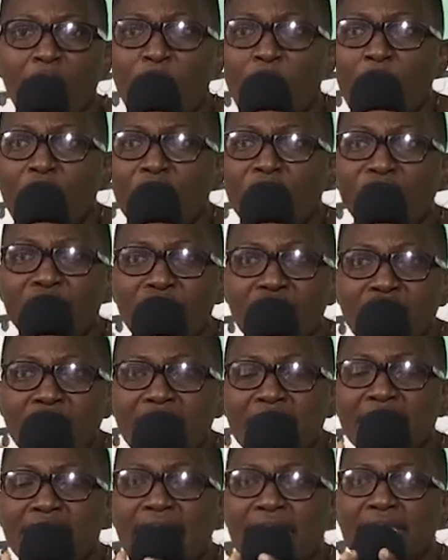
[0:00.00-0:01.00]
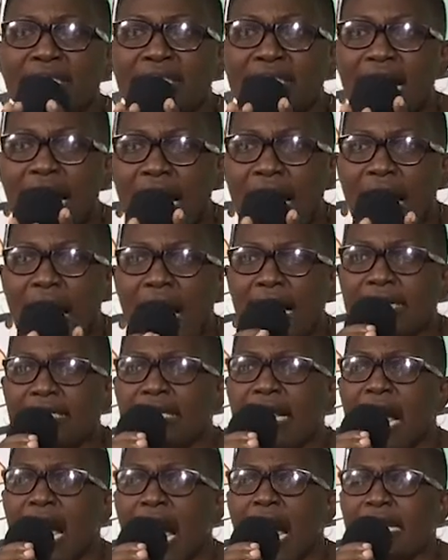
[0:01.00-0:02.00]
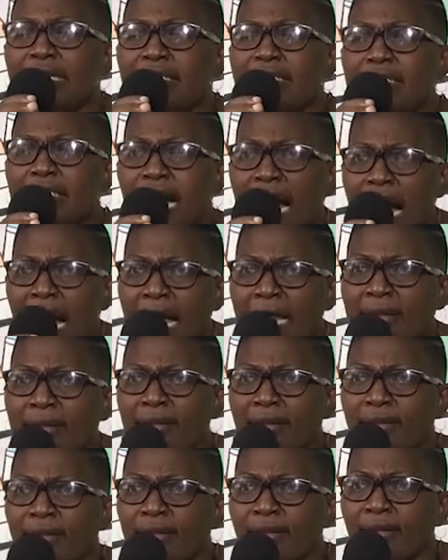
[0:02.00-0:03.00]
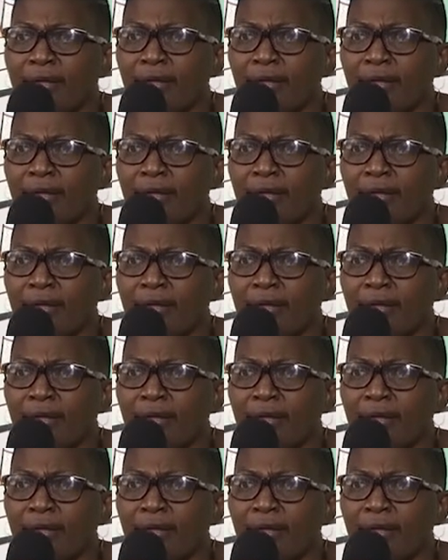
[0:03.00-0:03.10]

what Jesus had done